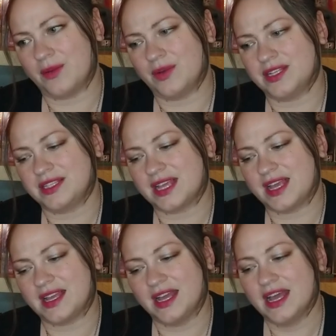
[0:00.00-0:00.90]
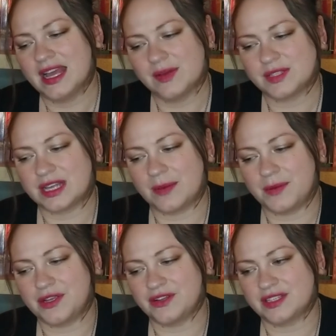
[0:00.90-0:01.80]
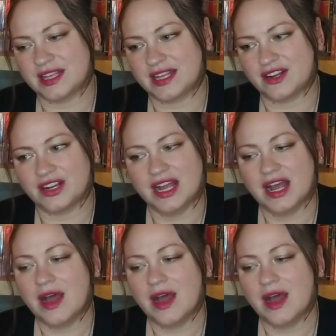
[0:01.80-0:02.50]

I want to say it was a couple years later,